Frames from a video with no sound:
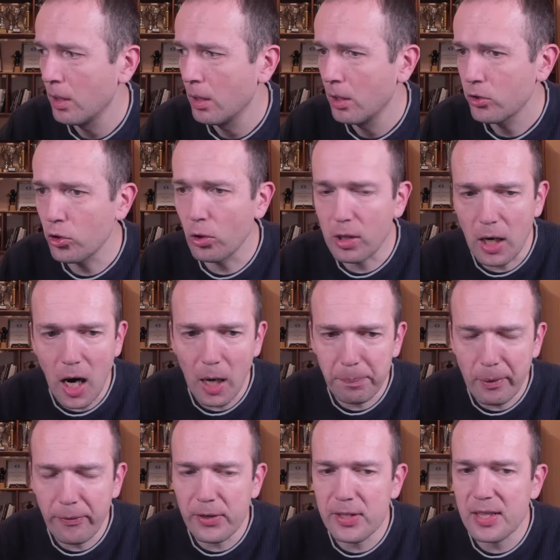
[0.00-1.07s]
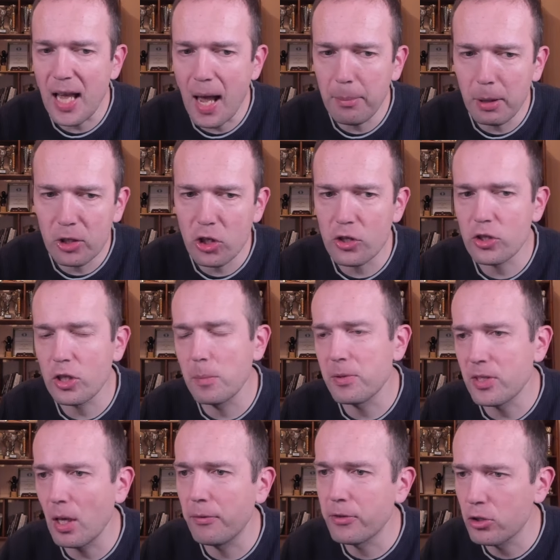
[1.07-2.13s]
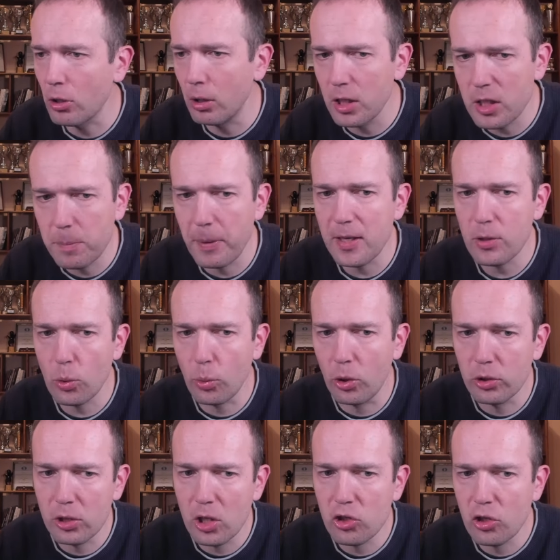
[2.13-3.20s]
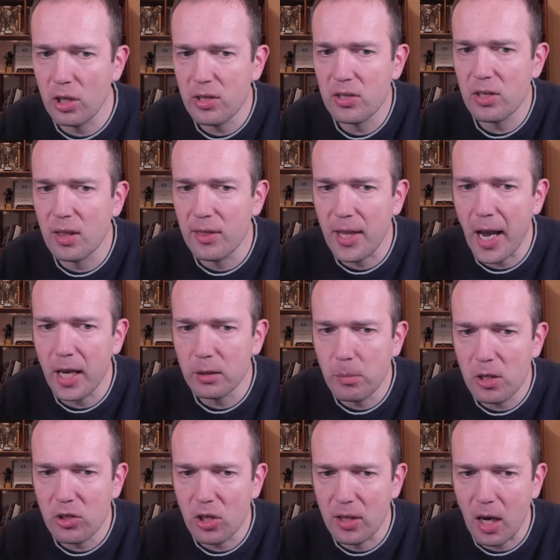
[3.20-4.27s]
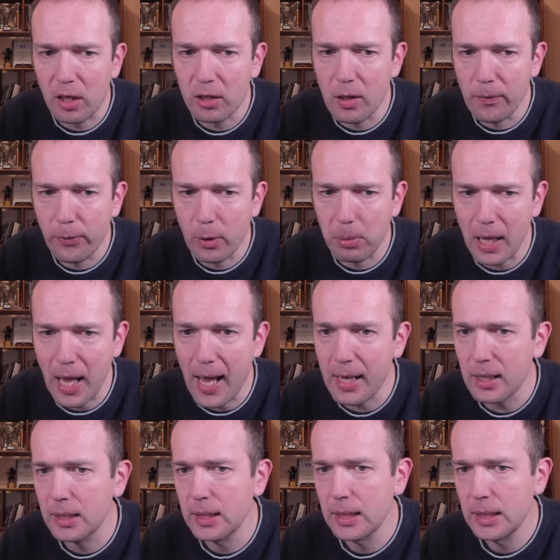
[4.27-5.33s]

So Karpov establishes himself solid space advantage. This is a nightmare scenario for black.